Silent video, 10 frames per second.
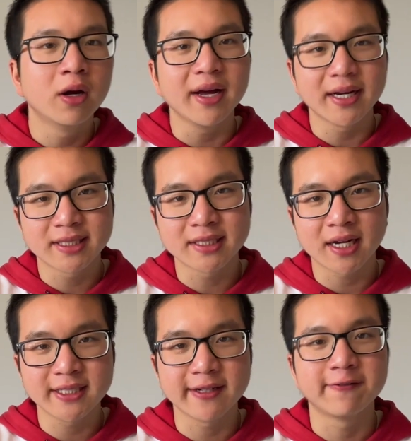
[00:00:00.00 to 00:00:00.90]

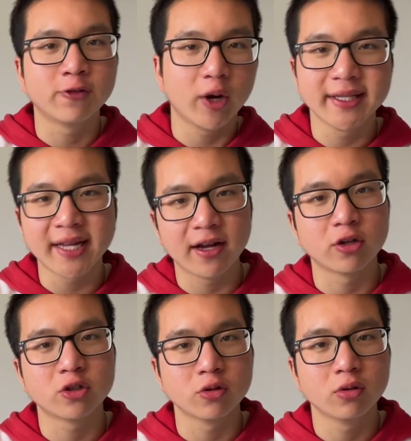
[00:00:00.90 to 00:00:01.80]
exercising for a day or
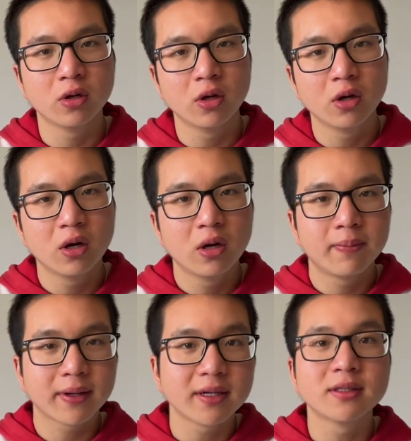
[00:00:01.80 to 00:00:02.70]
two.
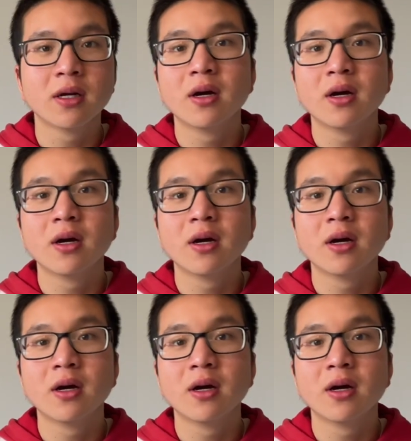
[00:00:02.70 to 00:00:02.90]
Because